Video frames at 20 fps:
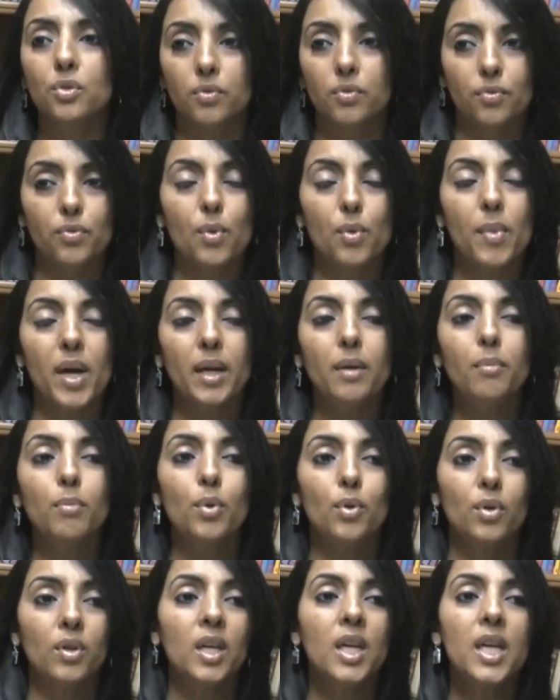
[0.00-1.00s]
for my
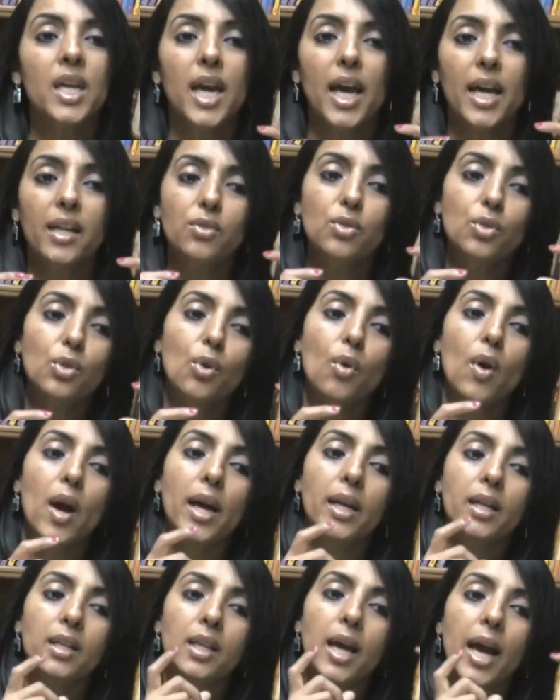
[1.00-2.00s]
book. And so I
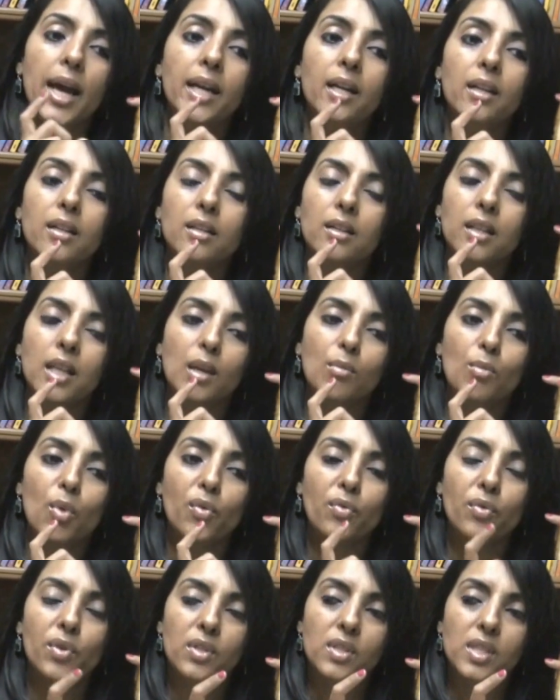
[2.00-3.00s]
tied the theme of
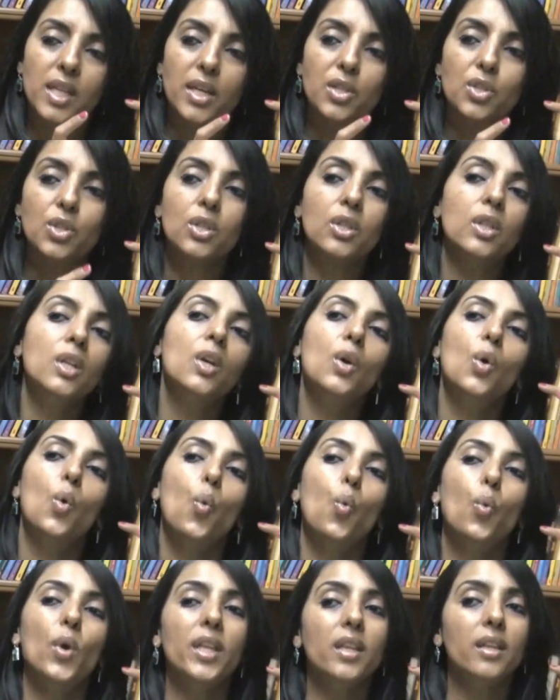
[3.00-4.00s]
recession
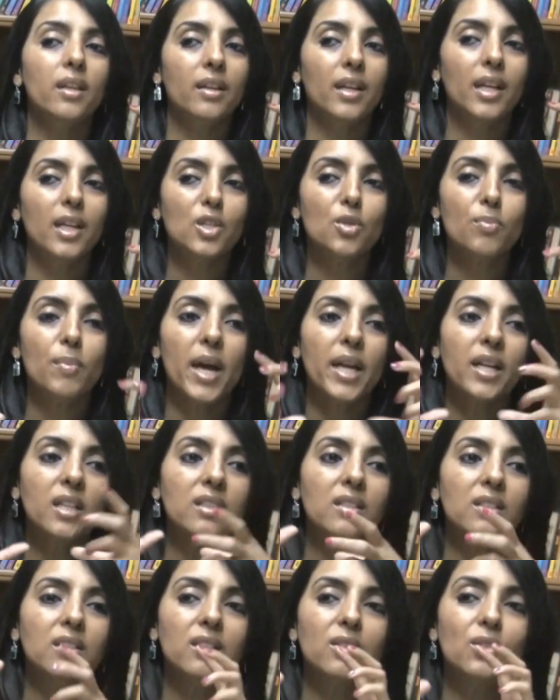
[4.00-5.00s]
with arranged
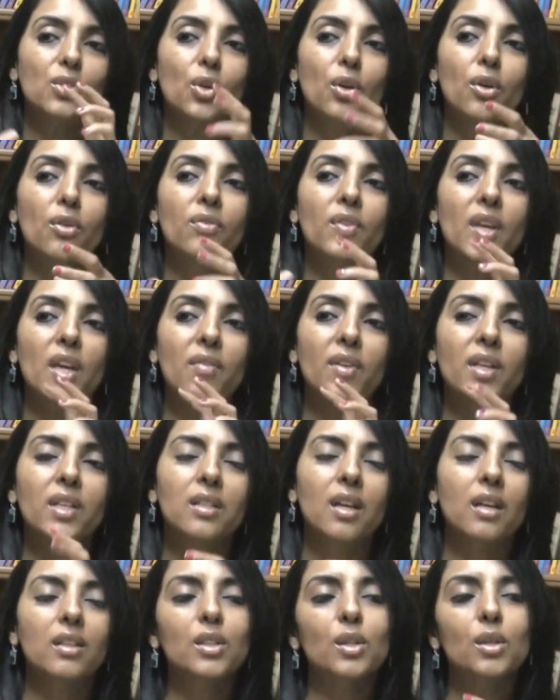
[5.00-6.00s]
marriages and sort of gave it
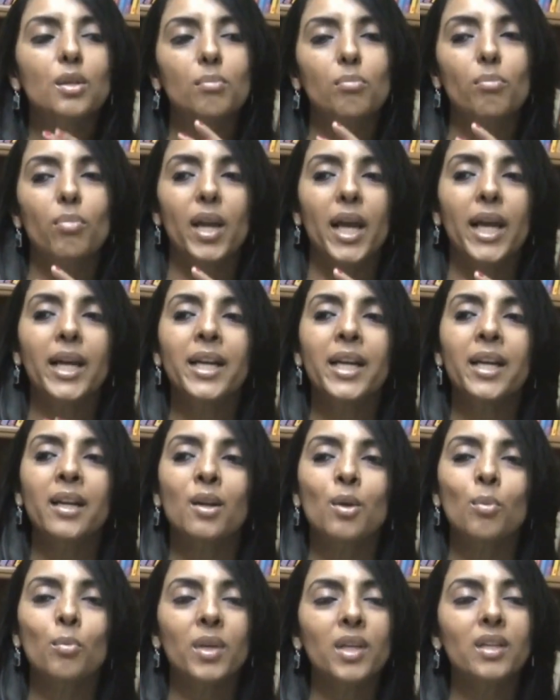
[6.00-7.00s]
such a blend and a
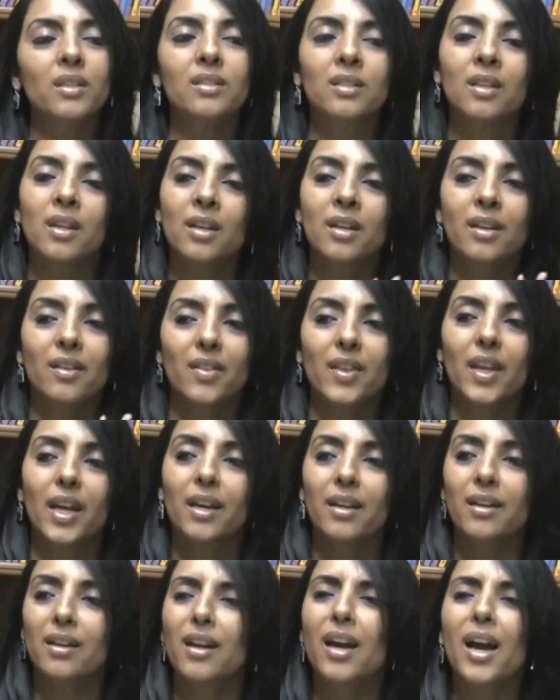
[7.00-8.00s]
mix that
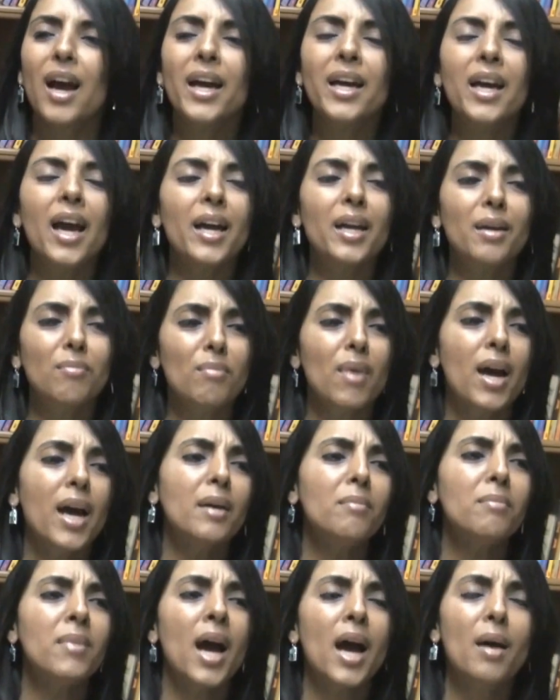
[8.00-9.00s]
I'm
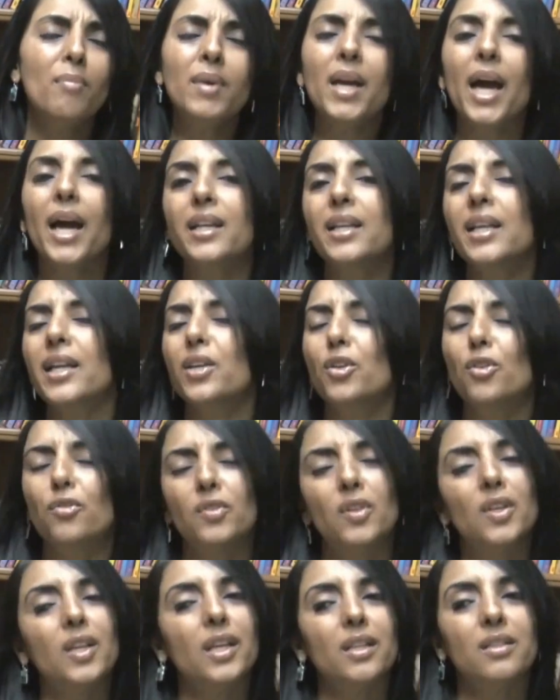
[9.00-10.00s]
happy at the end of the
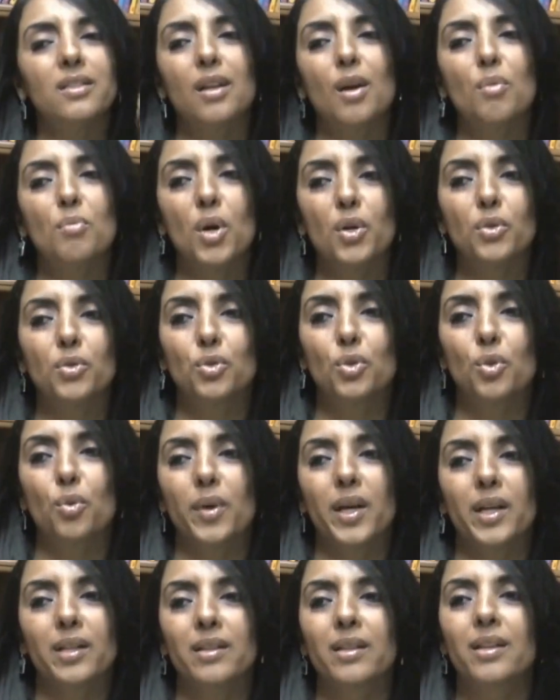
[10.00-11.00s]
day it's come out so
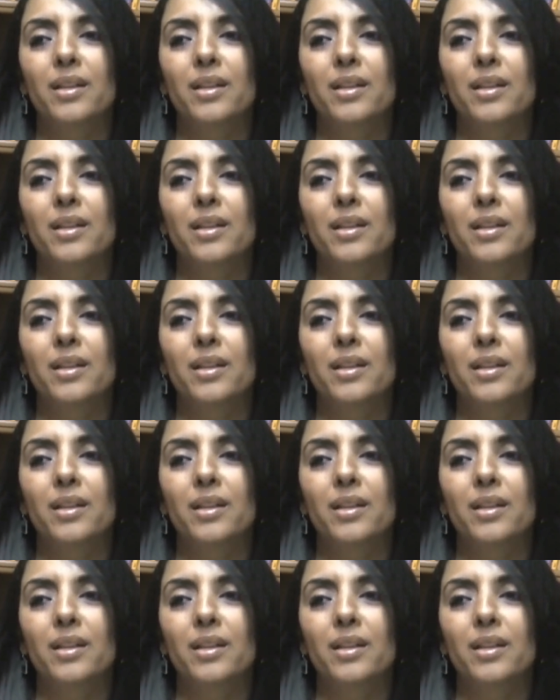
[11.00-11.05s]
well.